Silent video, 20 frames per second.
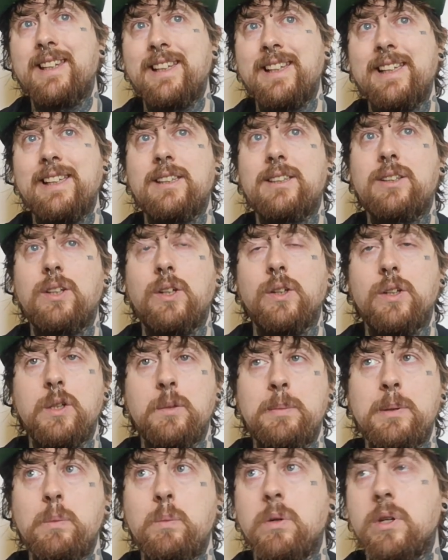It's gonna
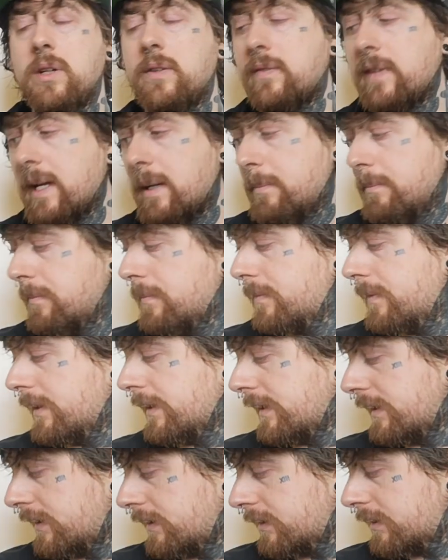be one of them,
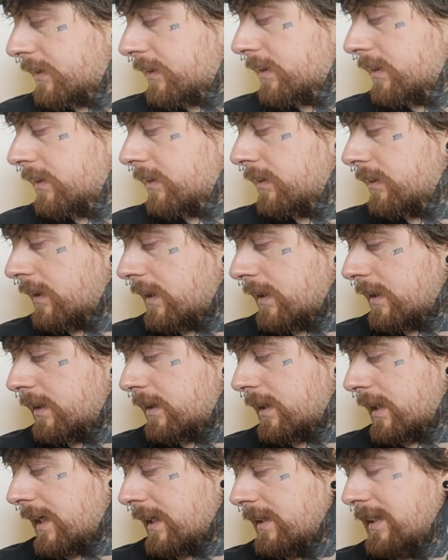is
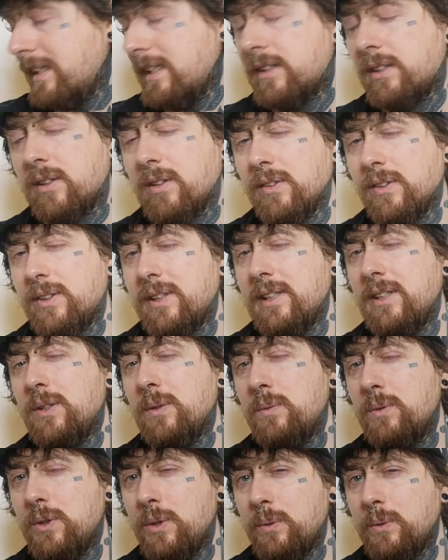I need to continue
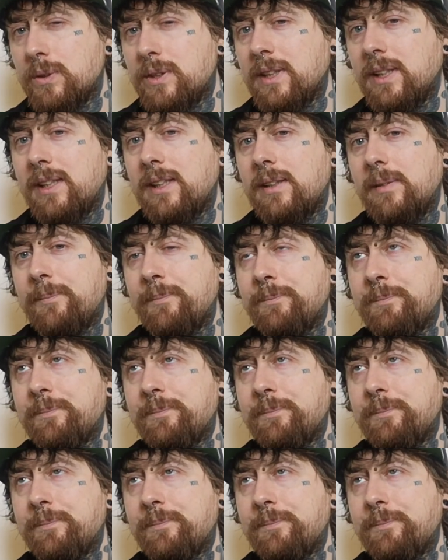using it